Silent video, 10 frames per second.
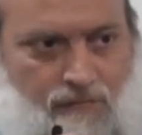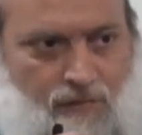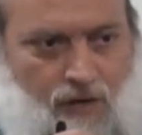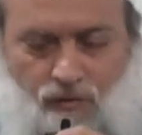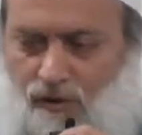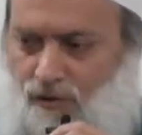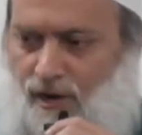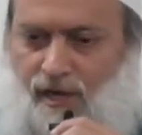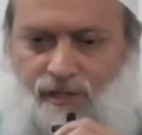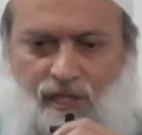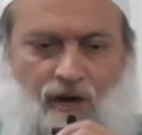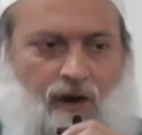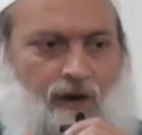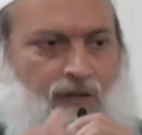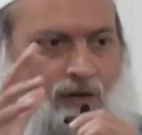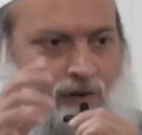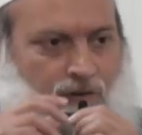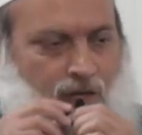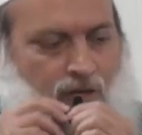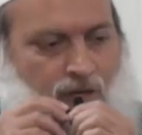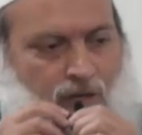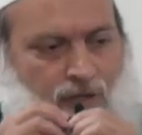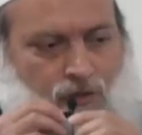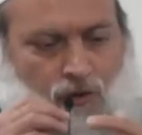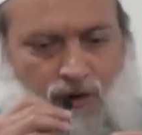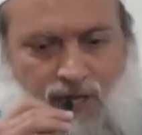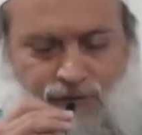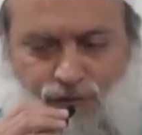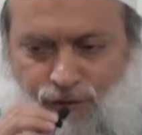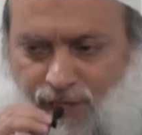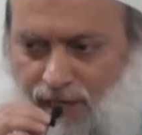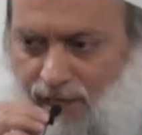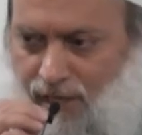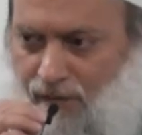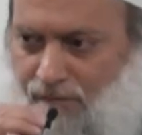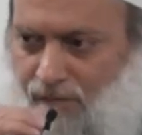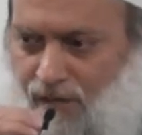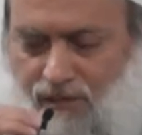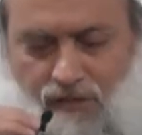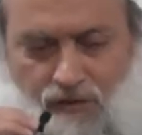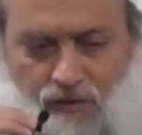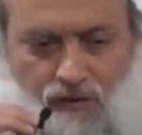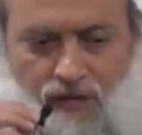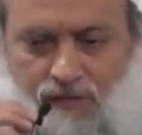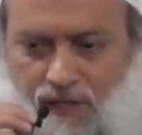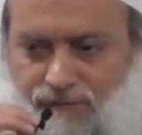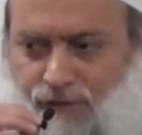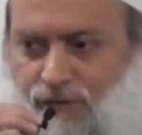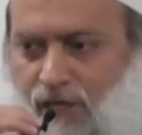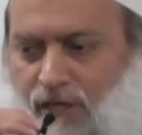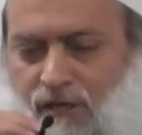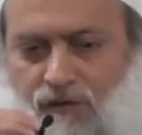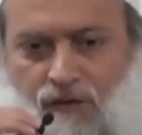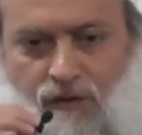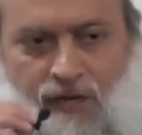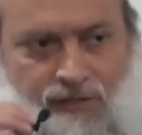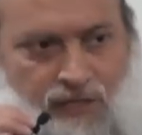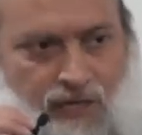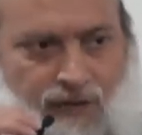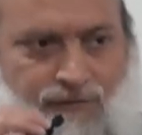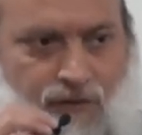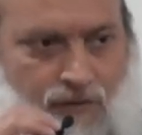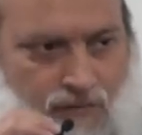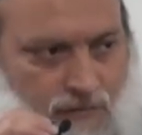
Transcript: You know, when Quraysh said, oh, you know, his Lord has forsaken him. He said, your Lord has not forsaken you, nor has he left you.